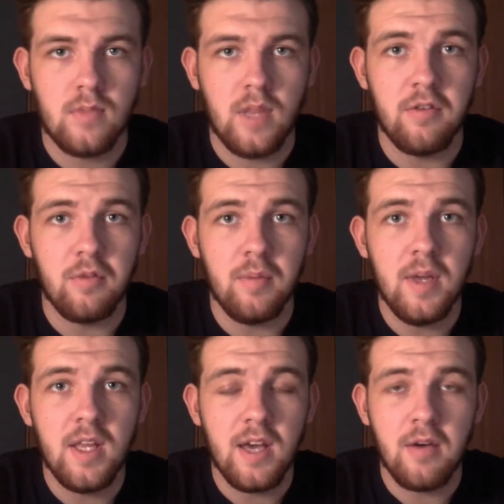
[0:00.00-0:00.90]
Now, for
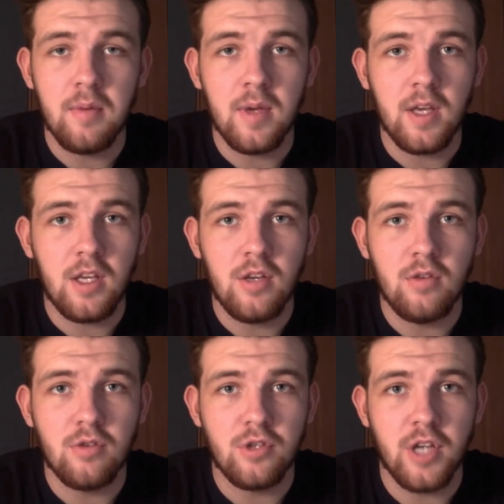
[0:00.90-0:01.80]
me, that would be a
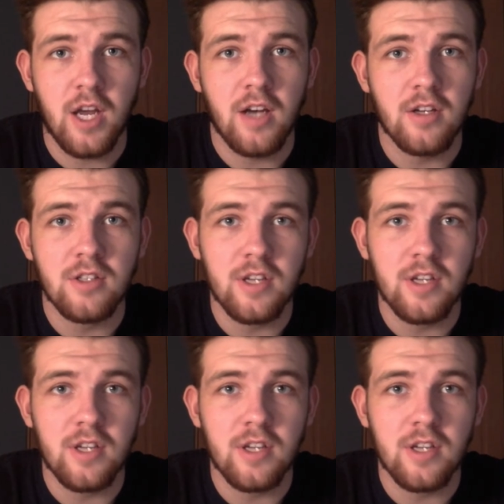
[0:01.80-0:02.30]
huge challenge,